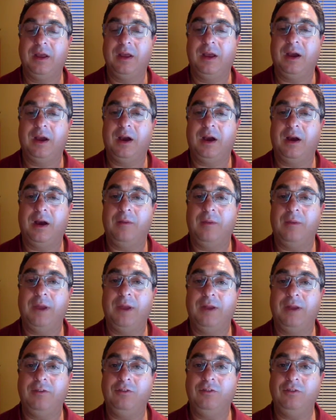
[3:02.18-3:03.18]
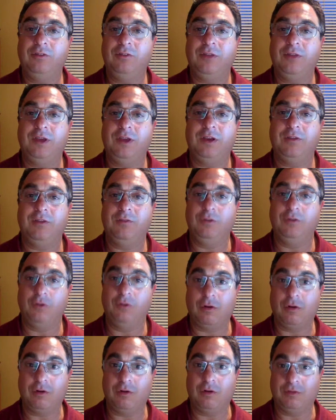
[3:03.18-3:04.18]
And as you think of
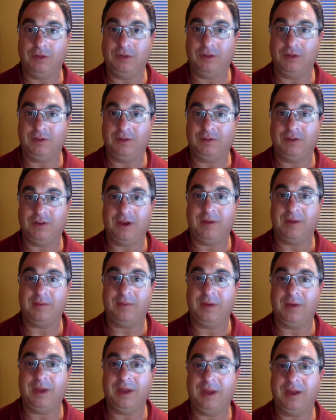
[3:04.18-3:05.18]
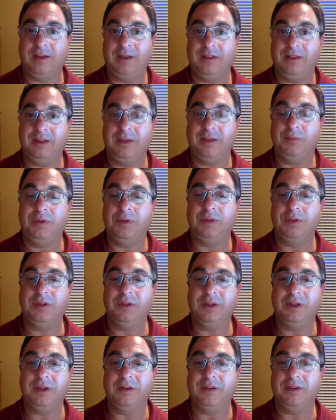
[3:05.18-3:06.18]
your own leadership and the
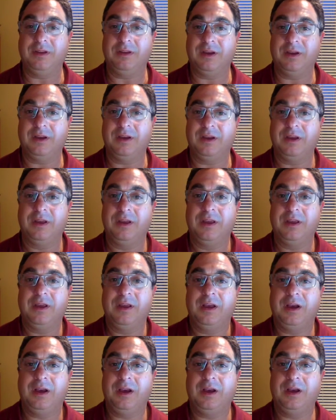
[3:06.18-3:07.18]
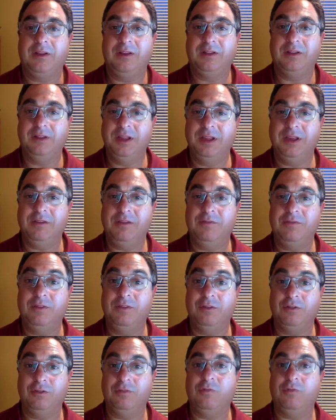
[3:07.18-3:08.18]
ability to live
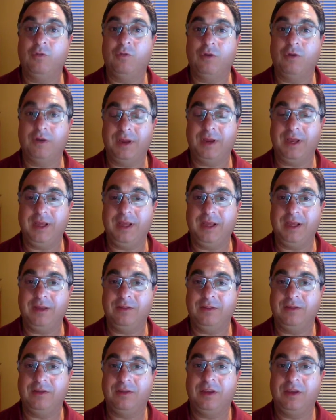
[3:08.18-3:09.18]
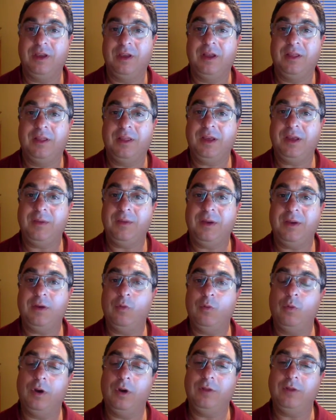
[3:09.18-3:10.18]
those 4 E's, think
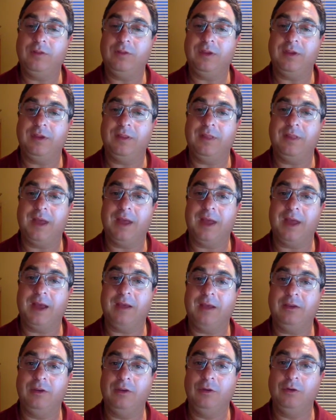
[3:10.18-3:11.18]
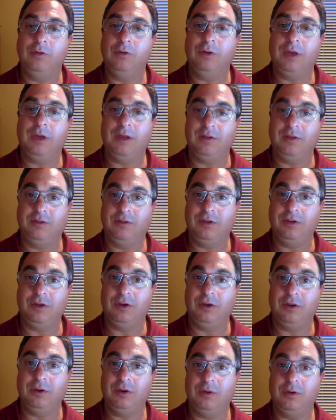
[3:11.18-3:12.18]
about what is it that you can
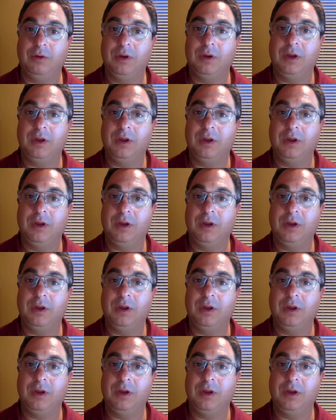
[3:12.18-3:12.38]
do.